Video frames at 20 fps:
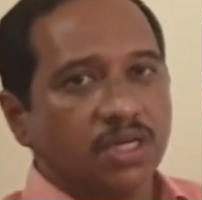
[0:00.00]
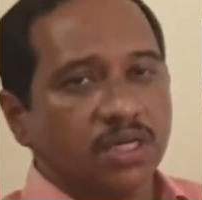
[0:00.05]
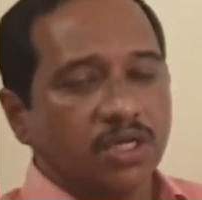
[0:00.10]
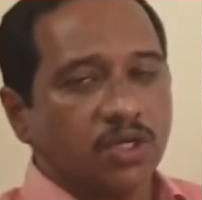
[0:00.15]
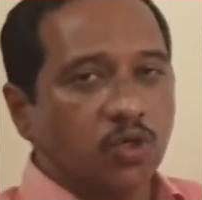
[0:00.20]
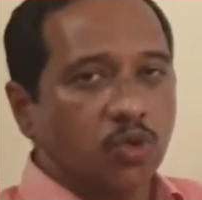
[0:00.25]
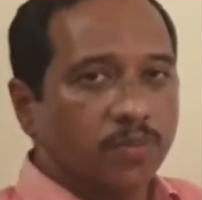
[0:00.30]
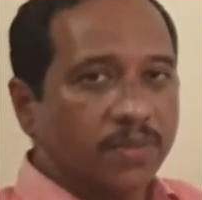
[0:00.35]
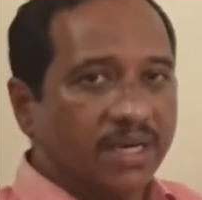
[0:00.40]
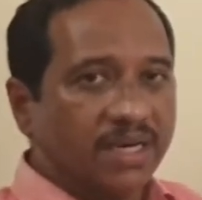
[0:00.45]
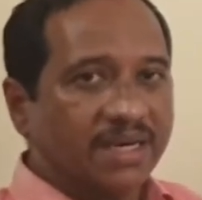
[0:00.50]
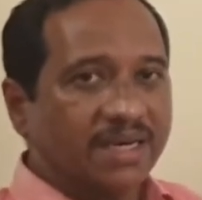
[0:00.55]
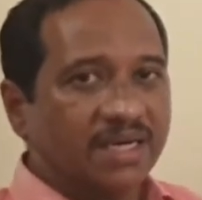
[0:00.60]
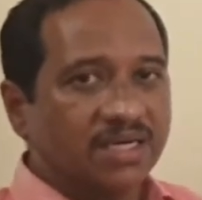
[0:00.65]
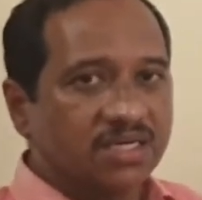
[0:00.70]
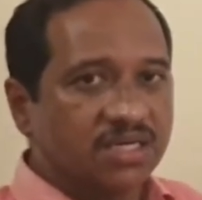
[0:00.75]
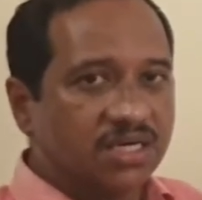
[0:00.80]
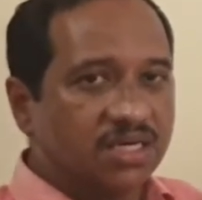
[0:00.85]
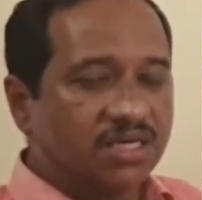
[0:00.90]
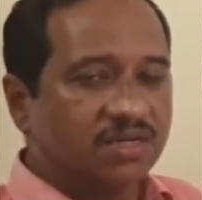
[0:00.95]
You may
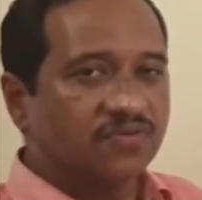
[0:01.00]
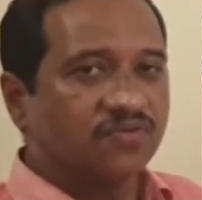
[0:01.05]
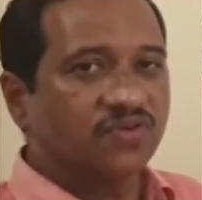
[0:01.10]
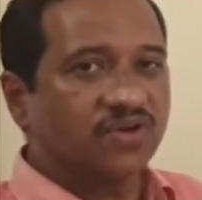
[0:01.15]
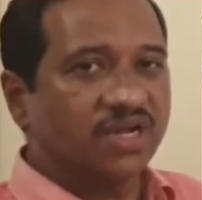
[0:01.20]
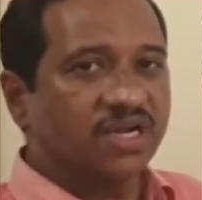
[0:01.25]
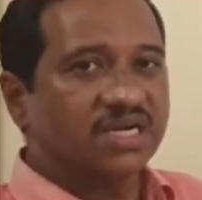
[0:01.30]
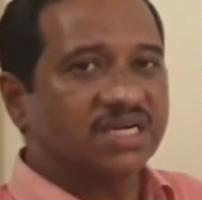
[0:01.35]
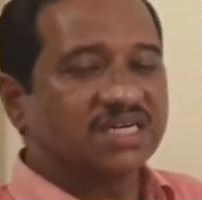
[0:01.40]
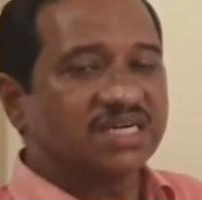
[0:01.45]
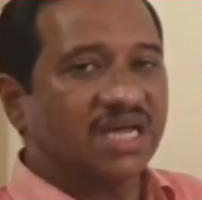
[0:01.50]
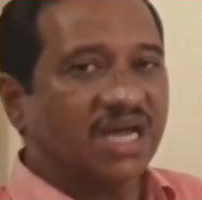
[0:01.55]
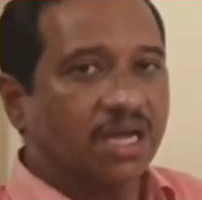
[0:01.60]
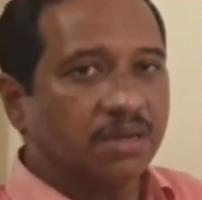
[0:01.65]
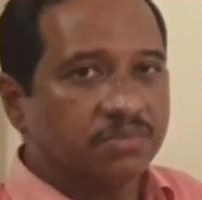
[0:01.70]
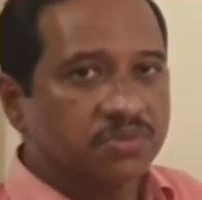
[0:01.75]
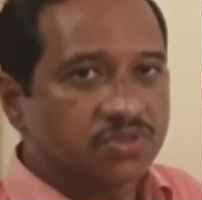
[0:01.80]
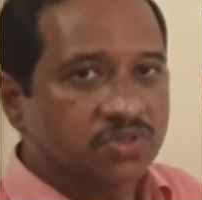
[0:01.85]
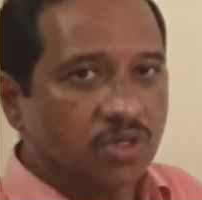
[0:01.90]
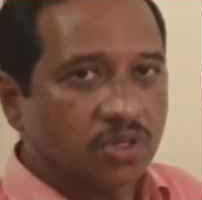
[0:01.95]
get different
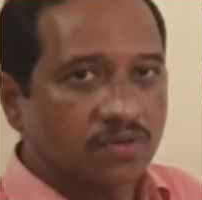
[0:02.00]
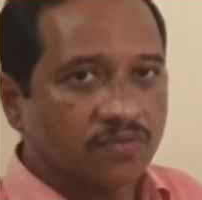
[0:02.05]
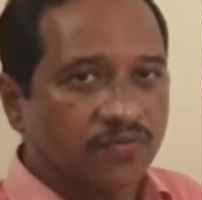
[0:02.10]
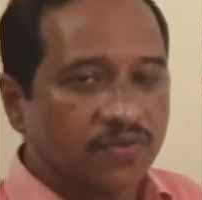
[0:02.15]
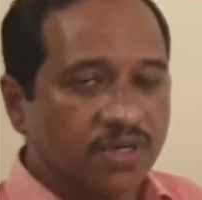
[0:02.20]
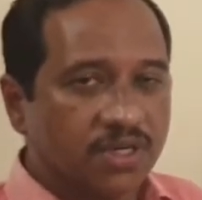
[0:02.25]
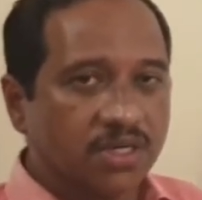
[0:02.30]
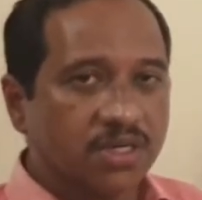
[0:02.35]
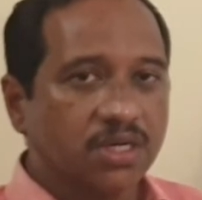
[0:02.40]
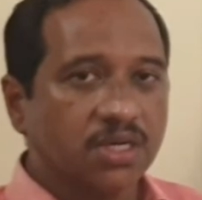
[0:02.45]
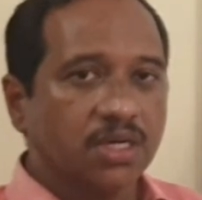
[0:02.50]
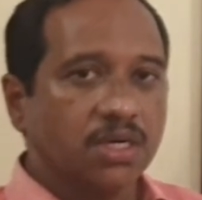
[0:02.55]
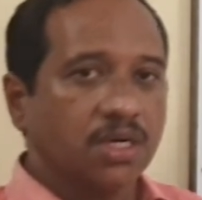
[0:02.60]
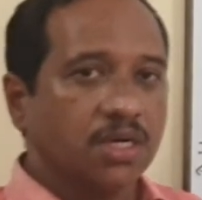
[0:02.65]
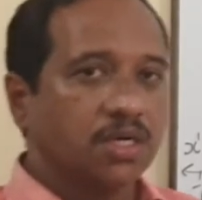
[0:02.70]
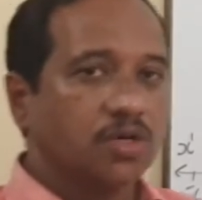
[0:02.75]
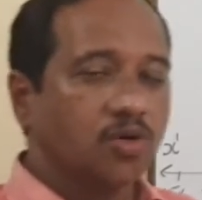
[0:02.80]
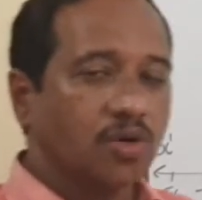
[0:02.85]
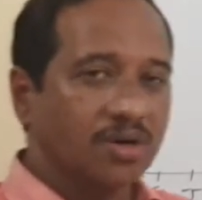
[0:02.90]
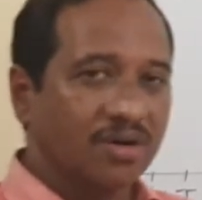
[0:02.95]
types of
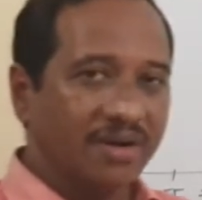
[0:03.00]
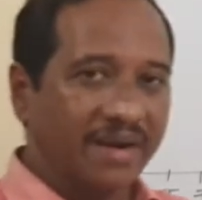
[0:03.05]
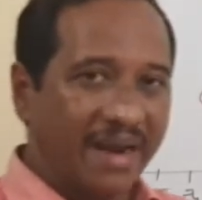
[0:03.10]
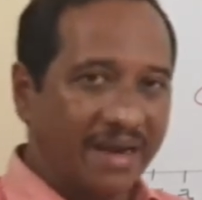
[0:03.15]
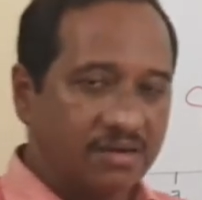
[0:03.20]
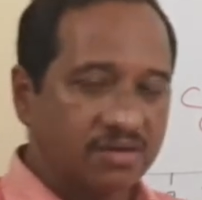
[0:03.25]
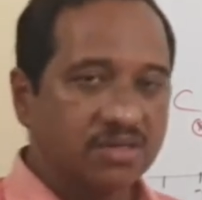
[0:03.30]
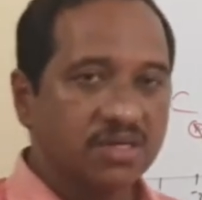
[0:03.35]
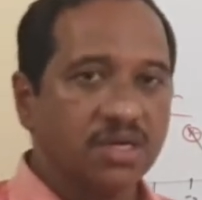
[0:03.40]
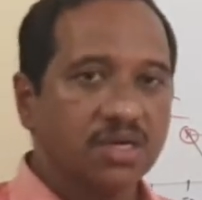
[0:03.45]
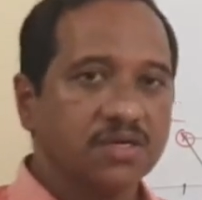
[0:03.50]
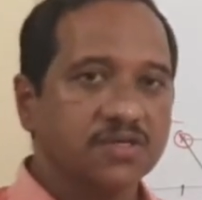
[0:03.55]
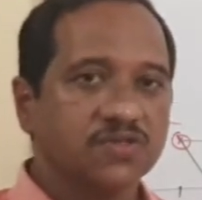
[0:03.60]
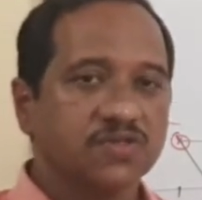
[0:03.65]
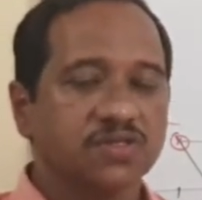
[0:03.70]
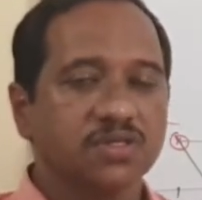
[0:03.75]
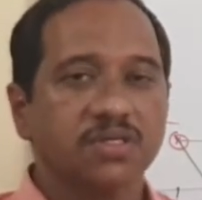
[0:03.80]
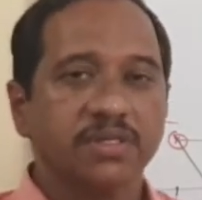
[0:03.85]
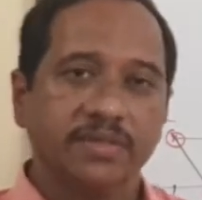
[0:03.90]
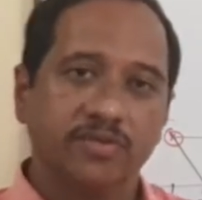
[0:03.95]

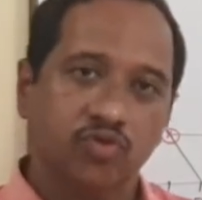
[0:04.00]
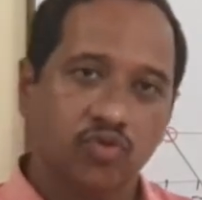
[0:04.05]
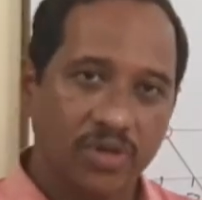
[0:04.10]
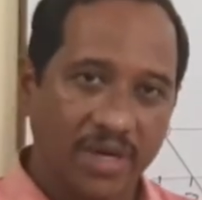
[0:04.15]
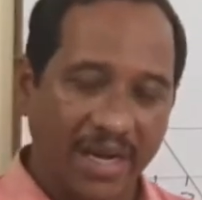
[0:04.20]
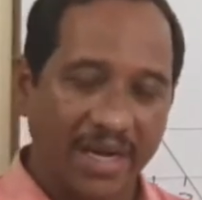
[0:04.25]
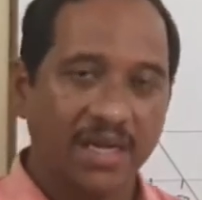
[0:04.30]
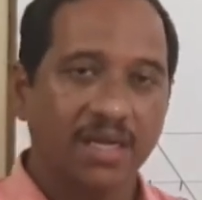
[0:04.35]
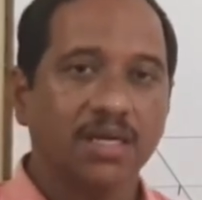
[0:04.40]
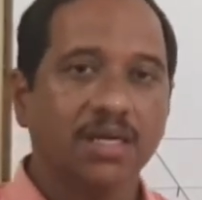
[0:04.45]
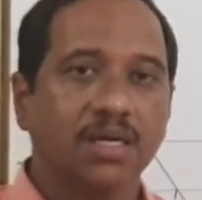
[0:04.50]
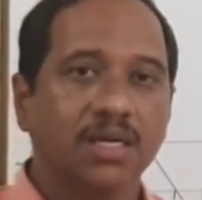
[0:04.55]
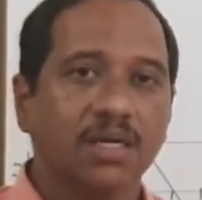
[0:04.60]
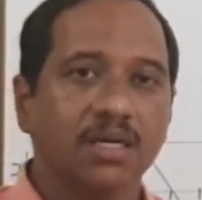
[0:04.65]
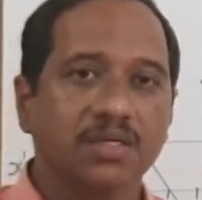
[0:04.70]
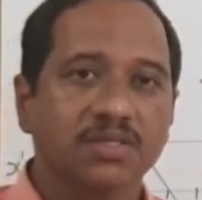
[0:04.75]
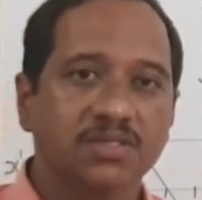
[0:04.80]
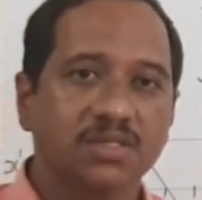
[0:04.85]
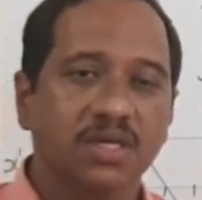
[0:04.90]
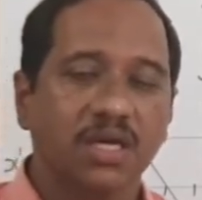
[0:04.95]
quadrilaterals,
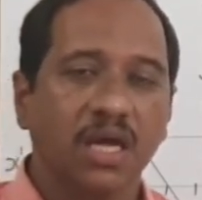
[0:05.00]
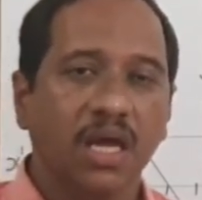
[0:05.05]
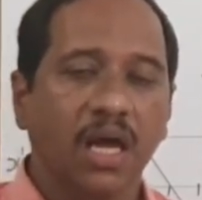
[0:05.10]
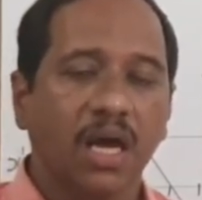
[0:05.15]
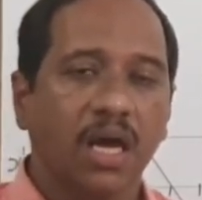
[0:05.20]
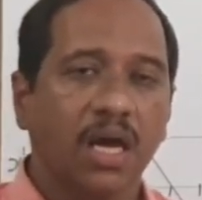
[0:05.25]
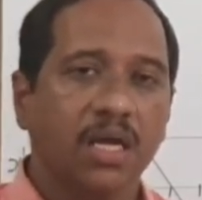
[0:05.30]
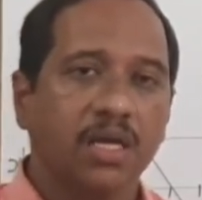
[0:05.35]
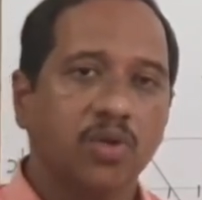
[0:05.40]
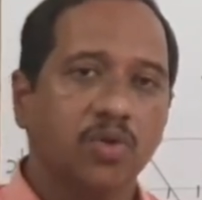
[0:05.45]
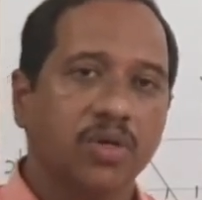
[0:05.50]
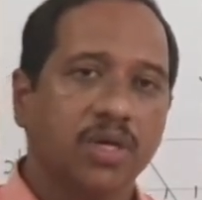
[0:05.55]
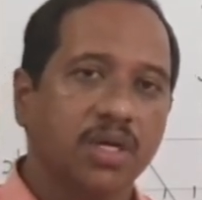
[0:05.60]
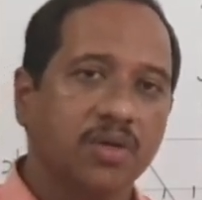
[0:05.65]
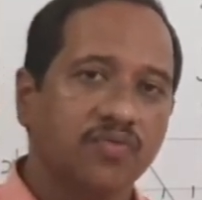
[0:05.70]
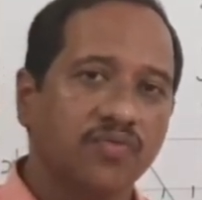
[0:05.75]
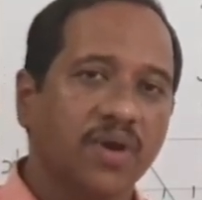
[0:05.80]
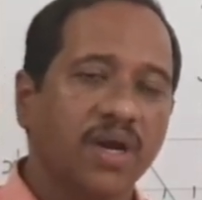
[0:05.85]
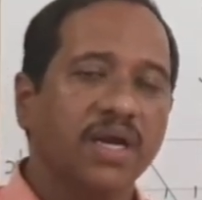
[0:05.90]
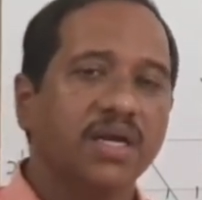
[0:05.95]
triangles, and you
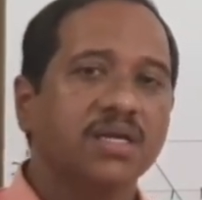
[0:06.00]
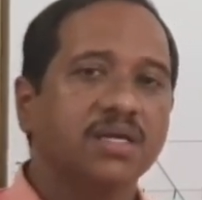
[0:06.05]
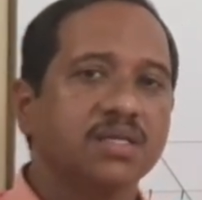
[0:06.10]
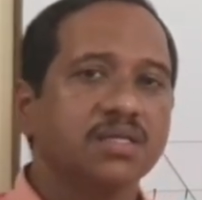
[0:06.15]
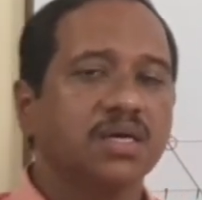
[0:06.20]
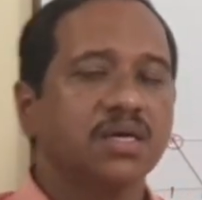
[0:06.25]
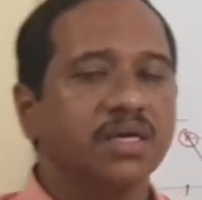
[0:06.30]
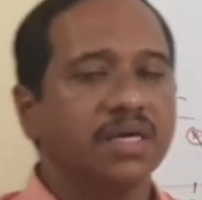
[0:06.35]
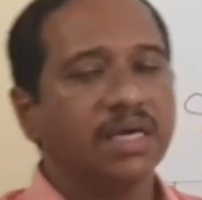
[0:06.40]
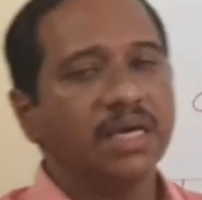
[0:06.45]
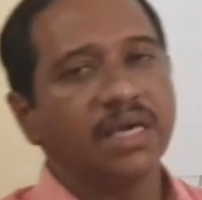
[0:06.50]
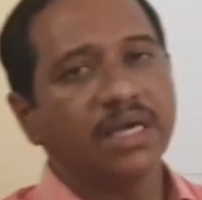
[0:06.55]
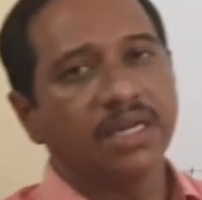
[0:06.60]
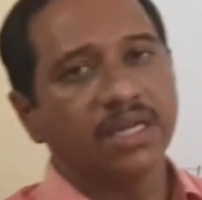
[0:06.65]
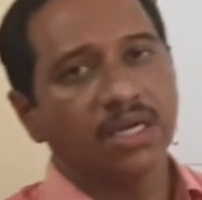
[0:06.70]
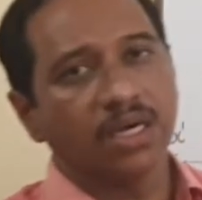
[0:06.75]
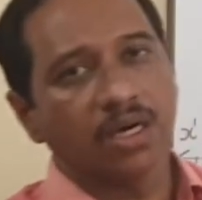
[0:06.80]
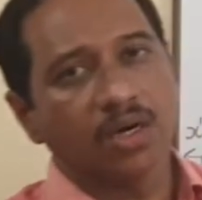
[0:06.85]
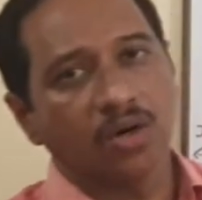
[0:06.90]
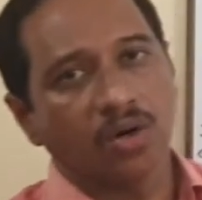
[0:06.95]
can find the
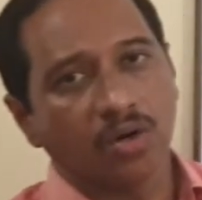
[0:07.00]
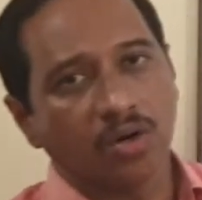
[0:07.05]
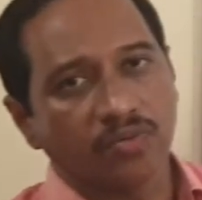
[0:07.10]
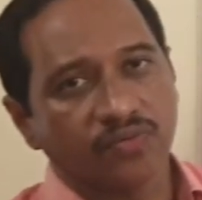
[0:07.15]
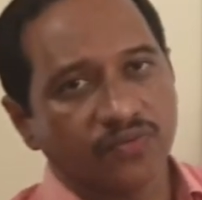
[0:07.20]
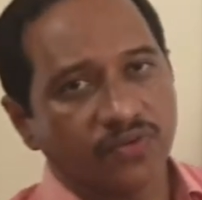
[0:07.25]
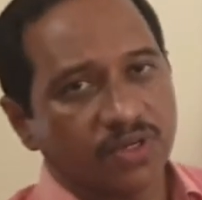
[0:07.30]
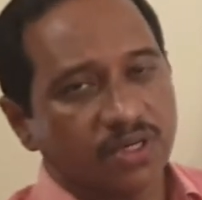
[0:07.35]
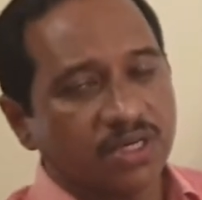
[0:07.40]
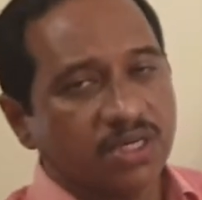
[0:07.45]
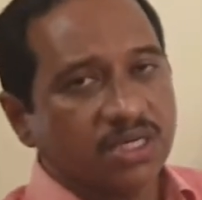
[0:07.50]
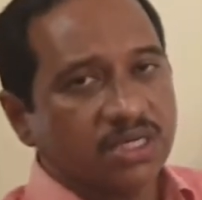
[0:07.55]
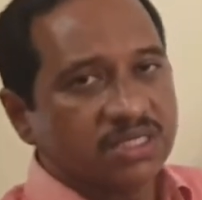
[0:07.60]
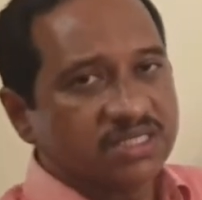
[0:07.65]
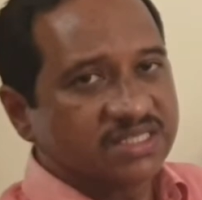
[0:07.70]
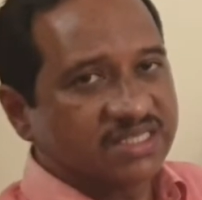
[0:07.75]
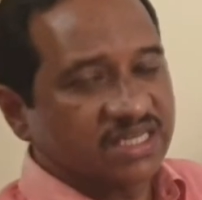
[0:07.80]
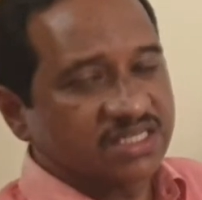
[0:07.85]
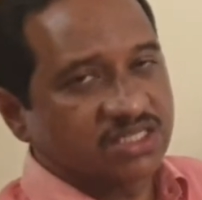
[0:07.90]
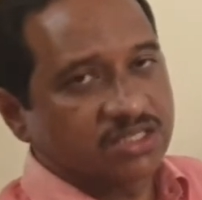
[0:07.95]
area of
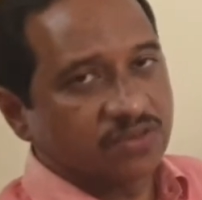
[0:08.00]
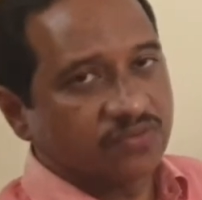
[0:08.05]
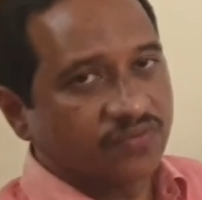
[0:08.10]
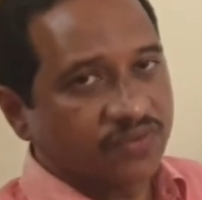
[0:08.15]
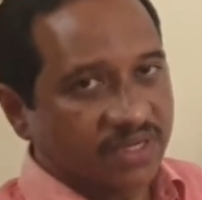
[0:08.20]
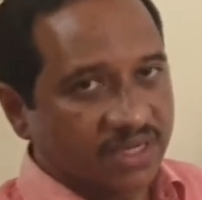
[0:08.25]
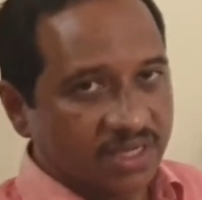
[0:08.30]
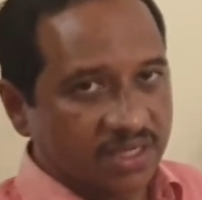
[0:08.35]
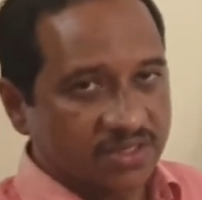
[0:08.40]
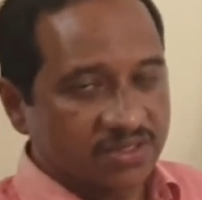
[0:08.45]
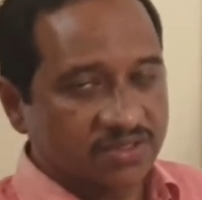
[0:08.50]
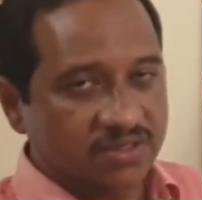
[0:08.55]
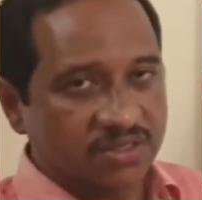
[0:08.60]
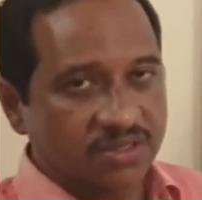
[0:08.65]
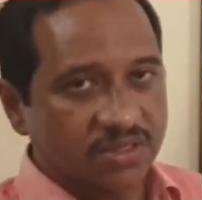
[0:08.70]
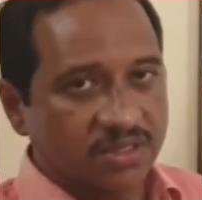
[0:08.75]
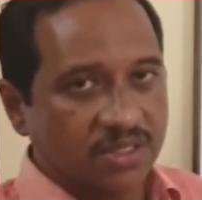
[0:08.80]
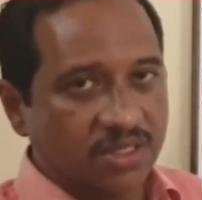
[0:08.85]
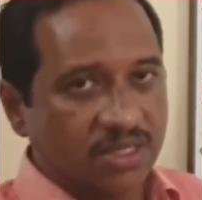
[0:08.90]
such figures.